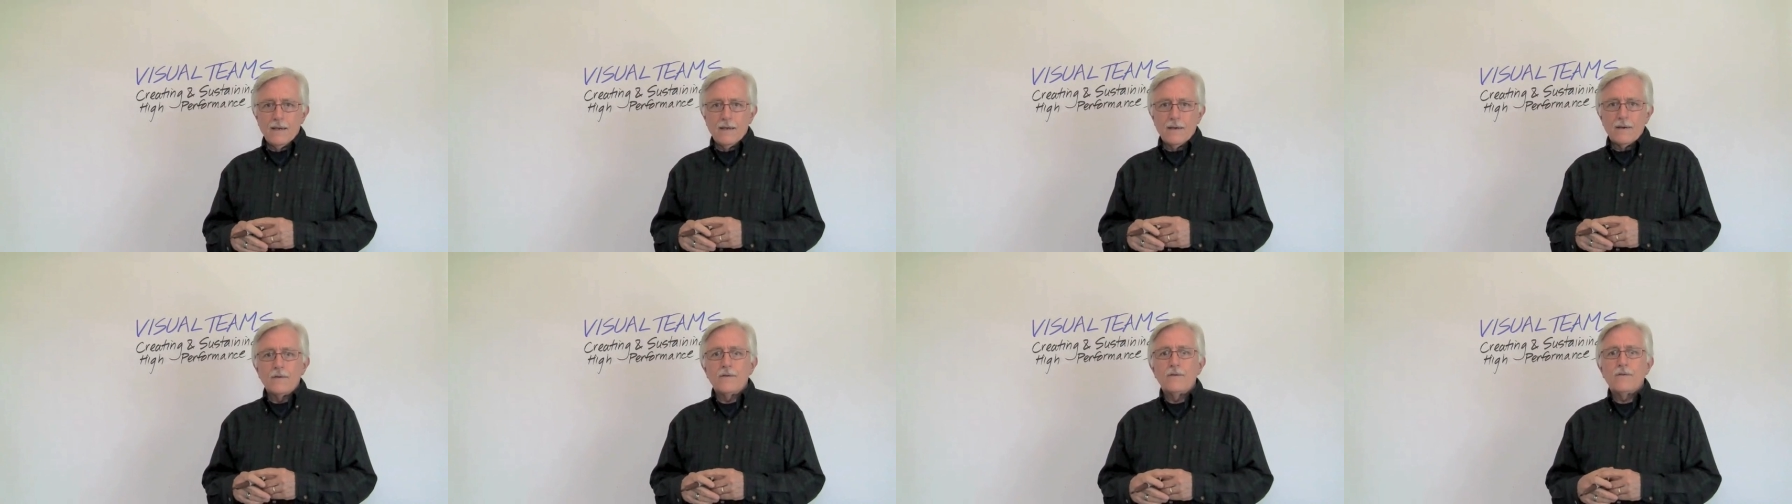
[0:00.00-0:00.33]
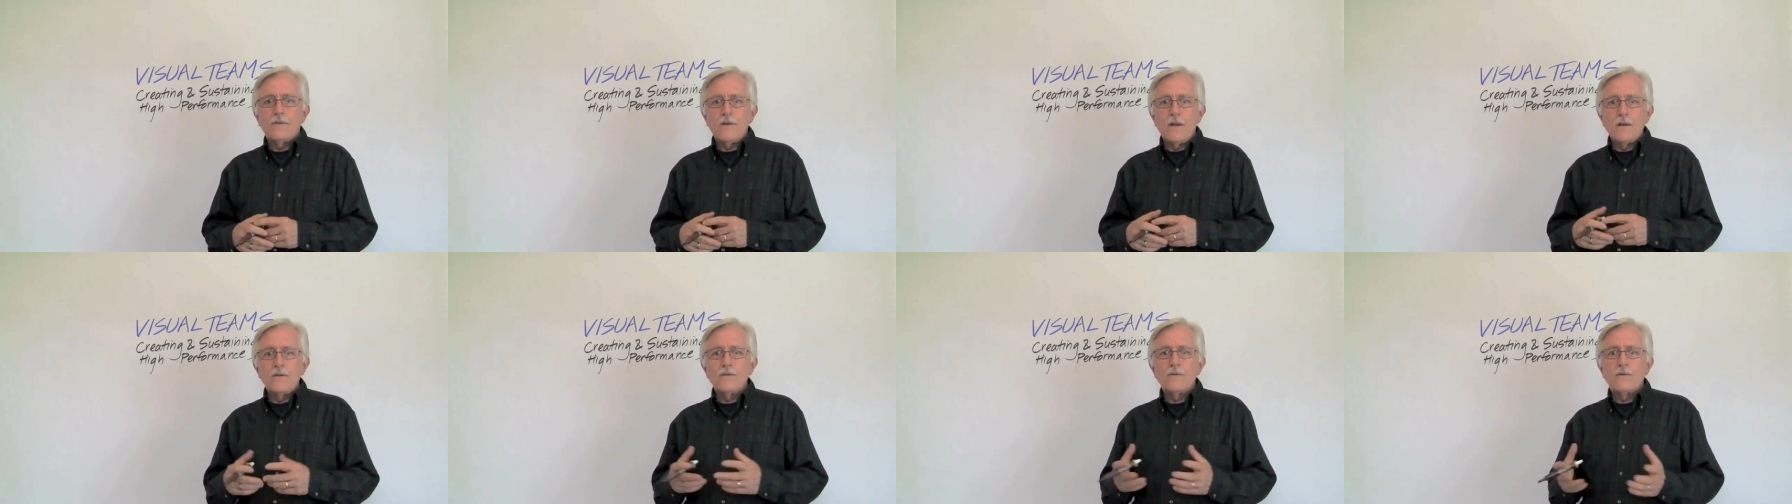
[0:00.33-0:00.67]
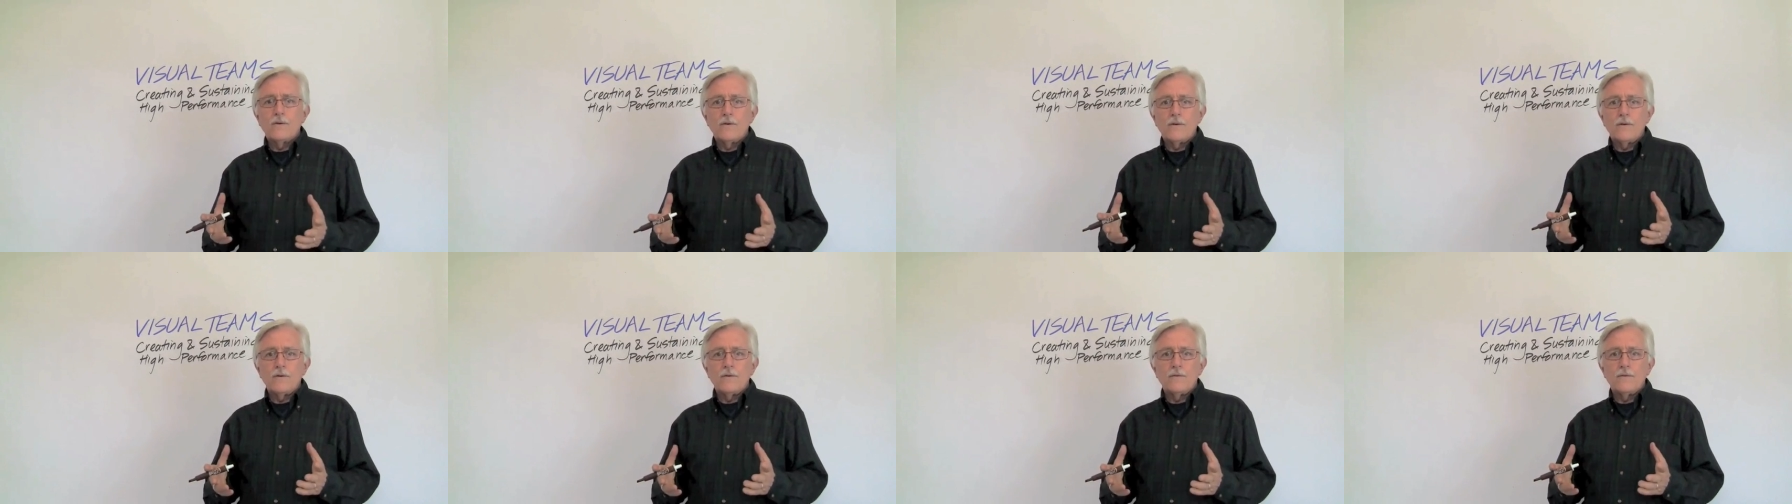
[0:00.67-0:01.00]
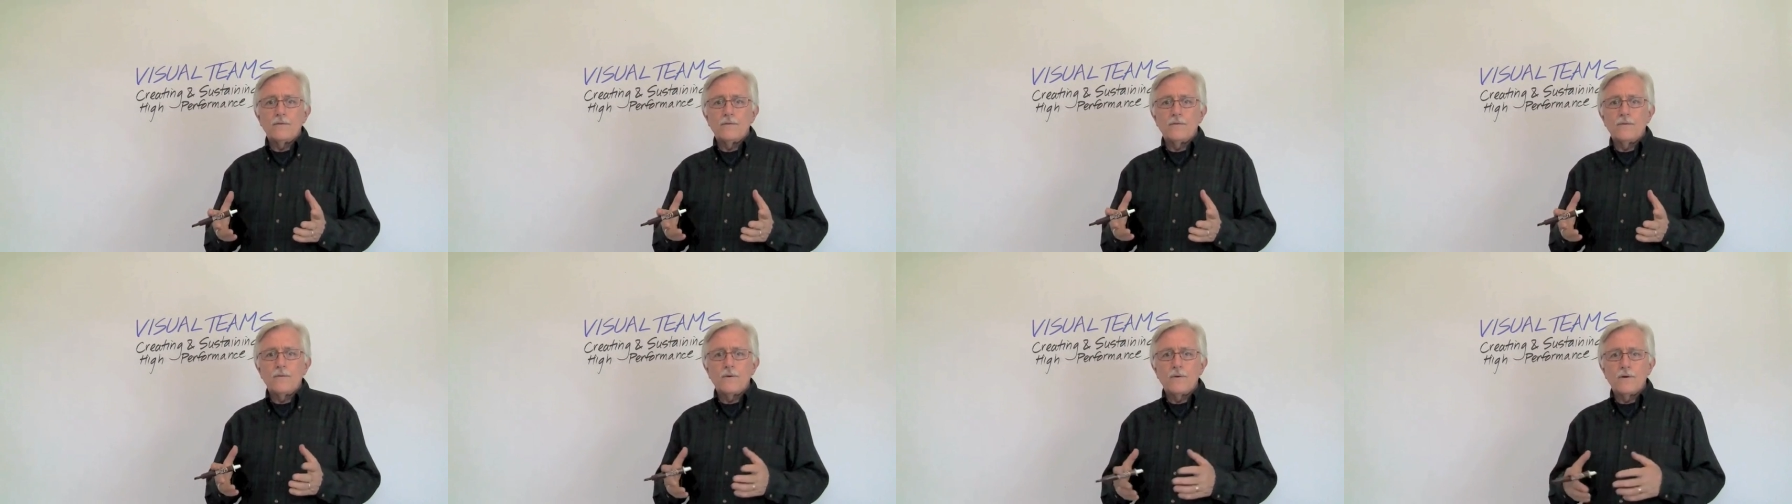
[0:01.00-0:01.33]
essential
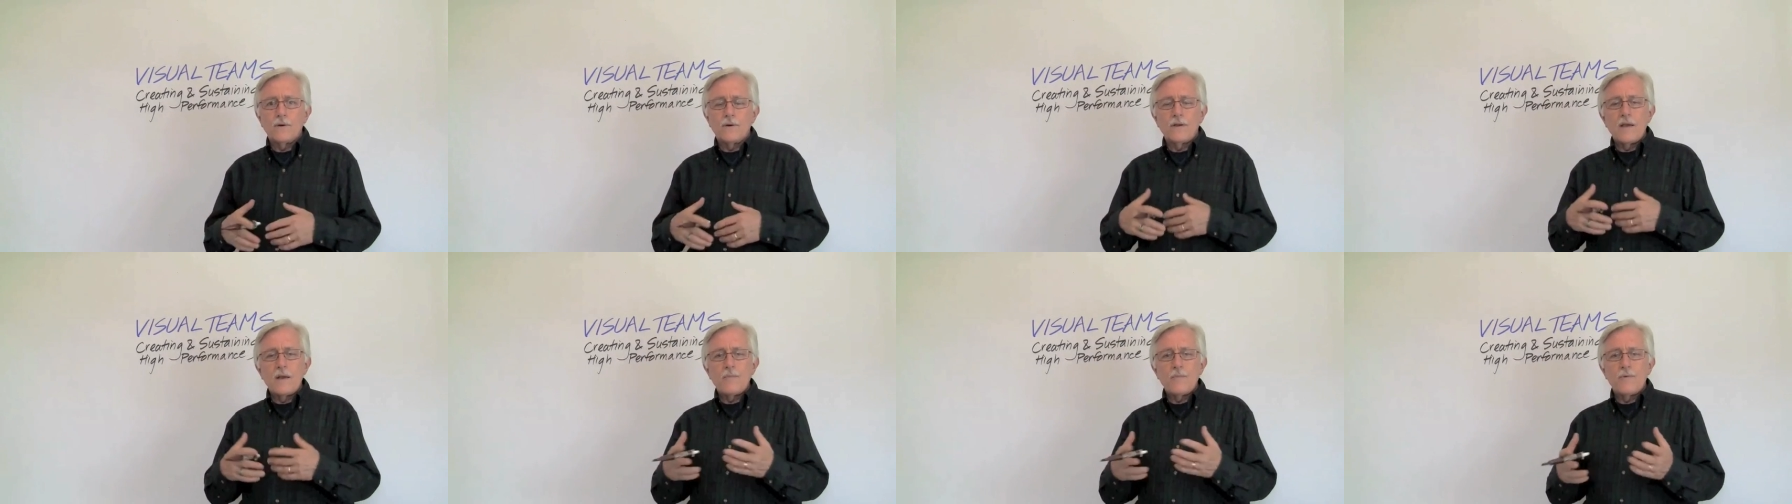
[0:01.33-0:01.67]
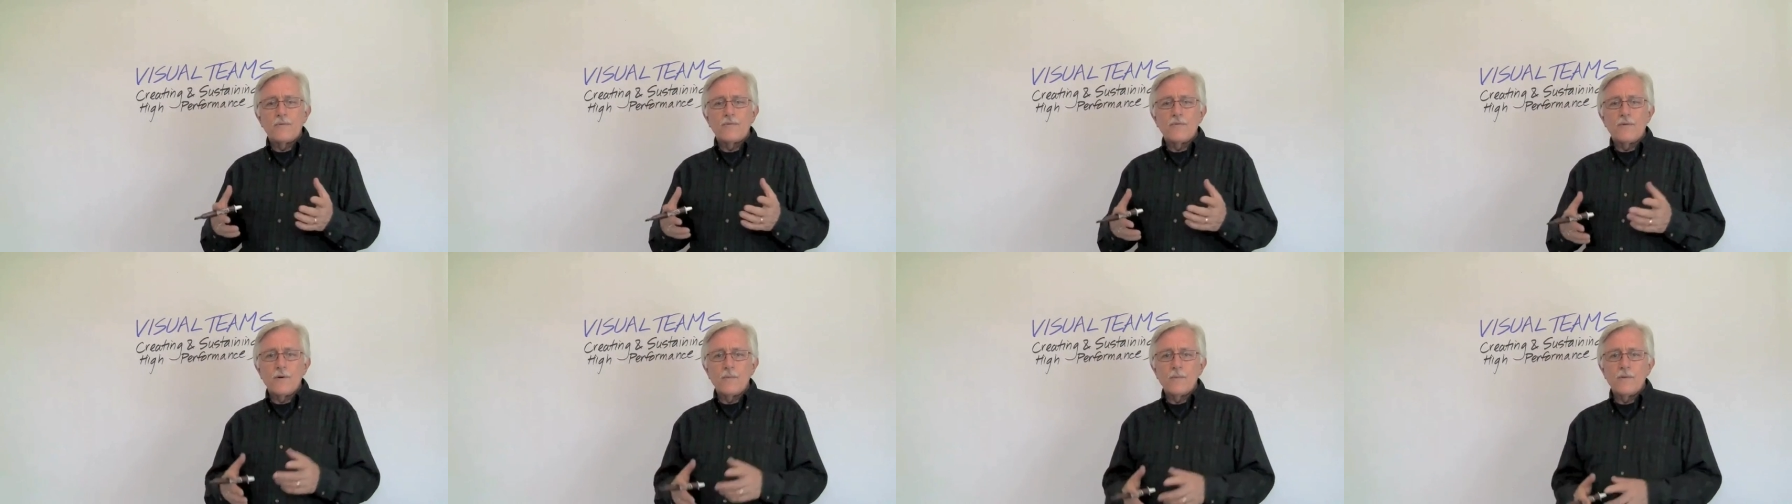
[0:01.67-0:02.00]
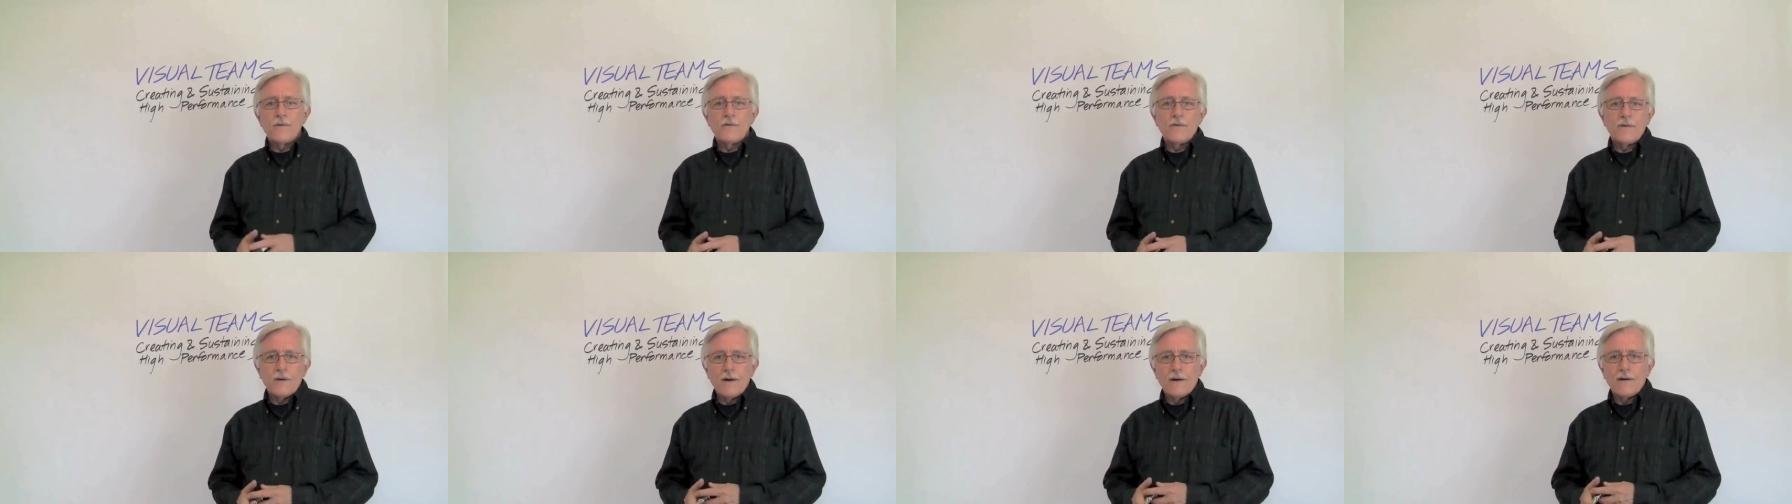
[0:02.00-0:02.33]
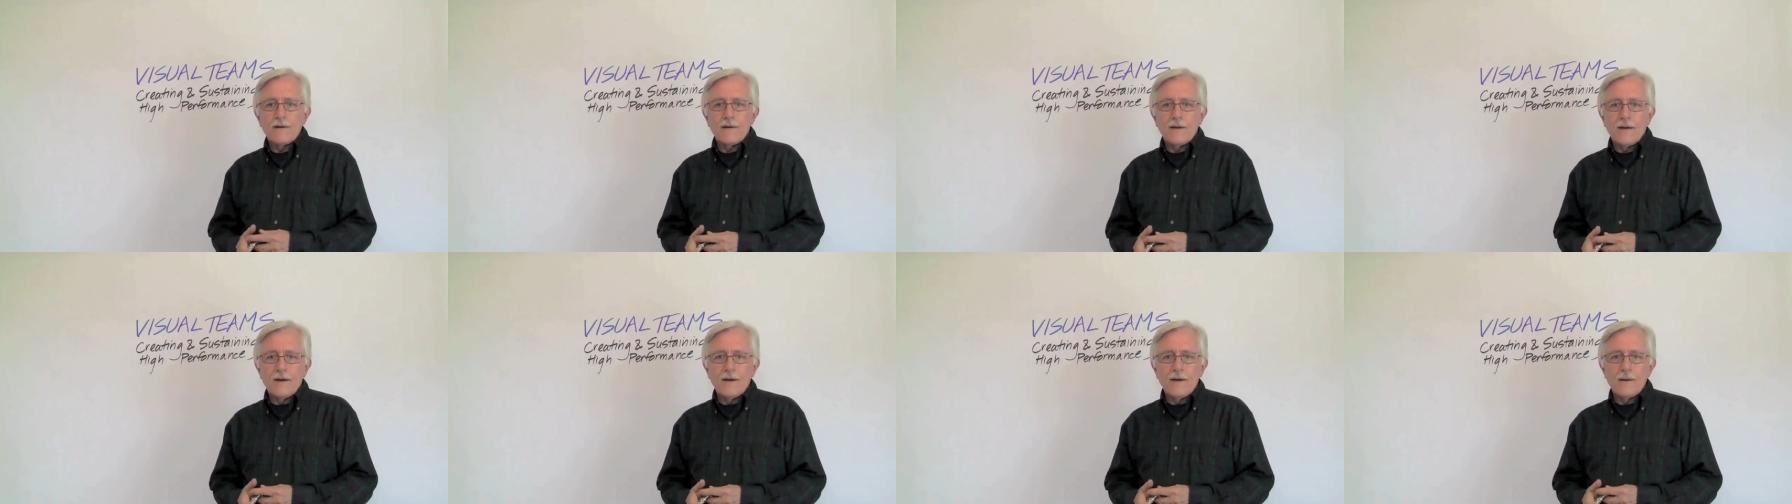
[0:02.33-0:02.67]
for team performance in our
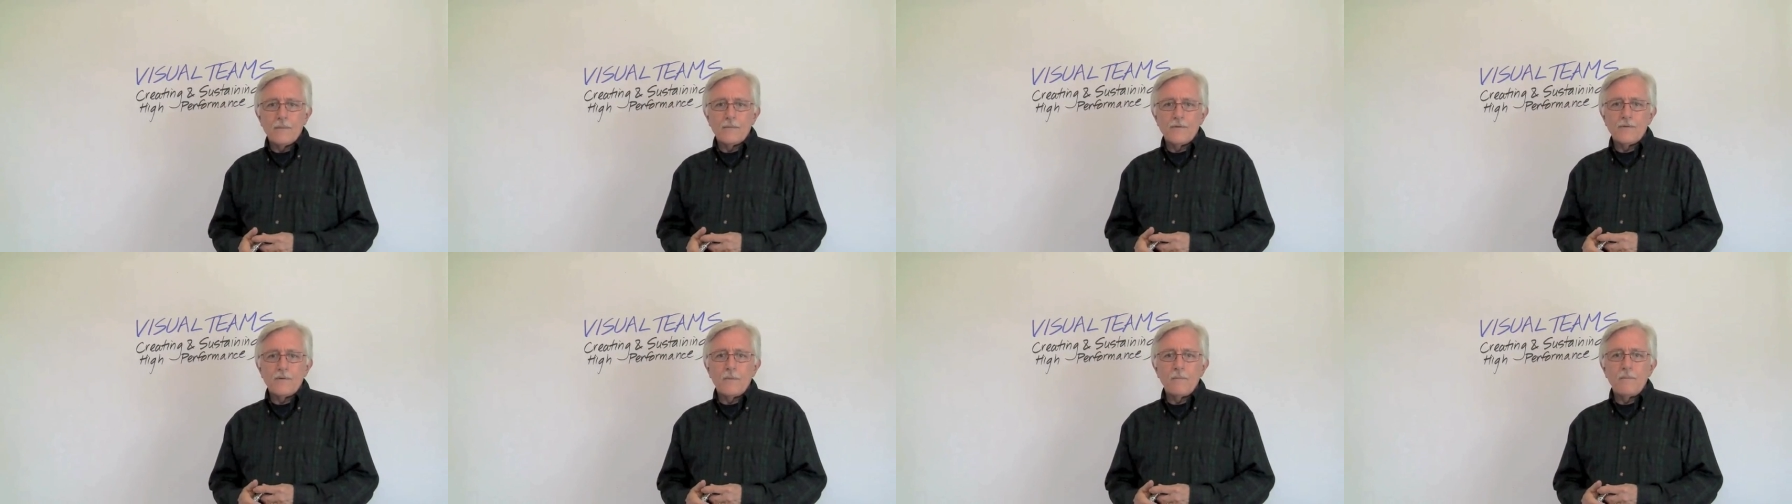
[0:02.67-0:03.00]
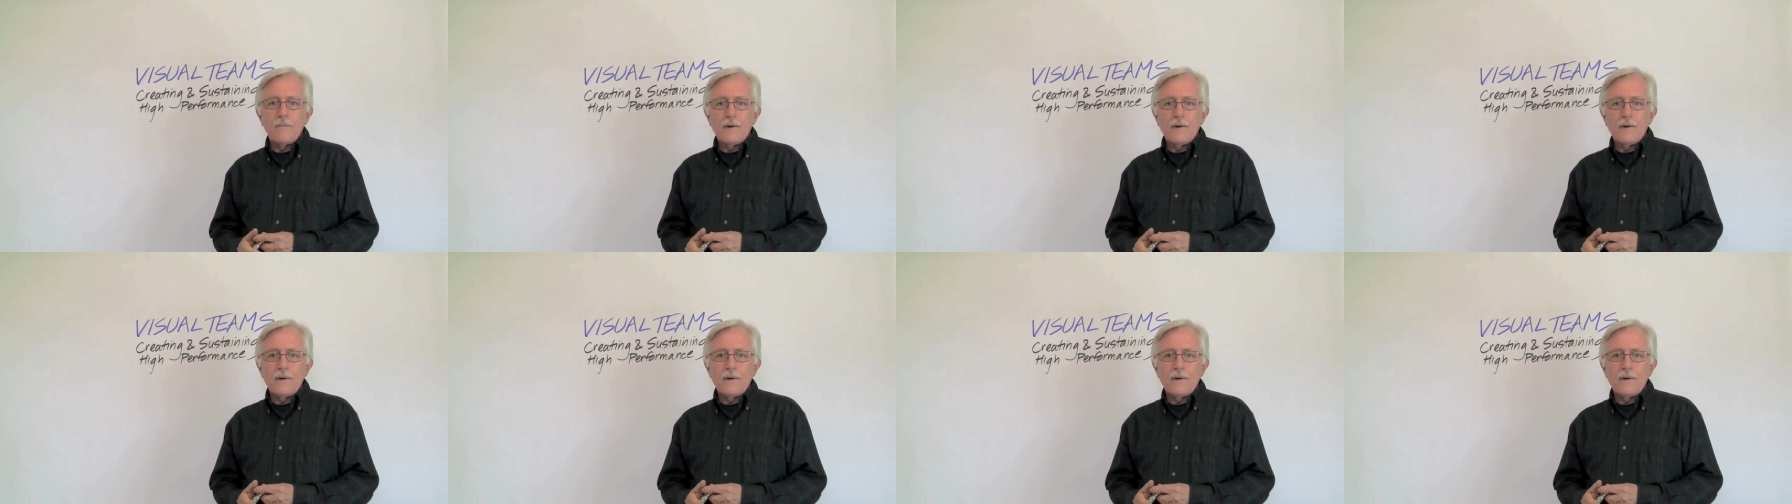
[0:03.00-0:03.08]
times,